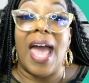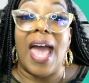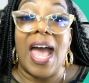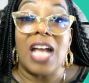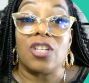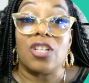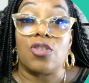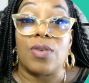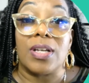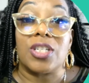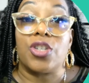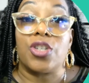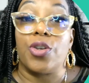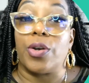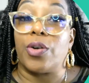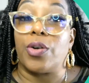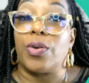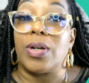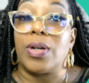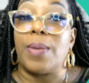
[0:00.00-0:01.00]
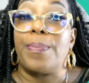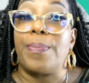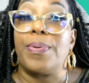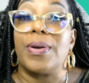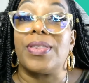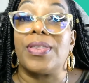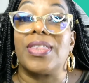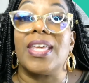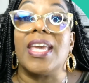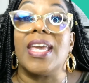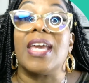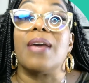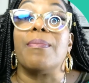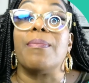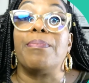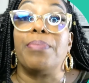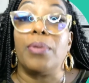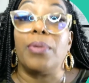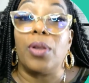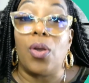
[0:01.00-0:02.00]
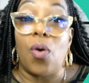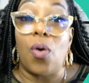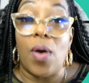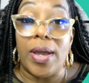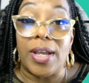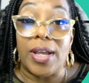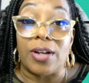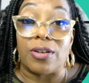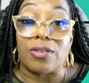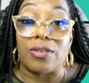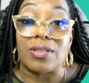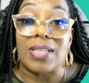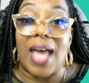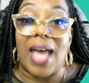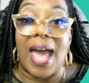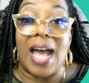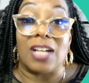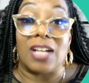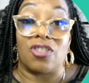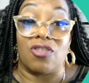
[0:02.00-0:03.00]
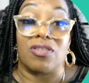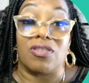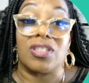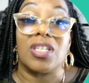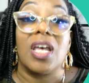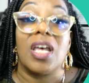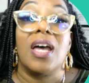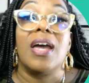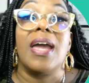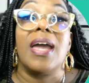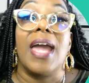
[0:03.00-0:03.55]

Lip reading: address you're going to put the employer's address,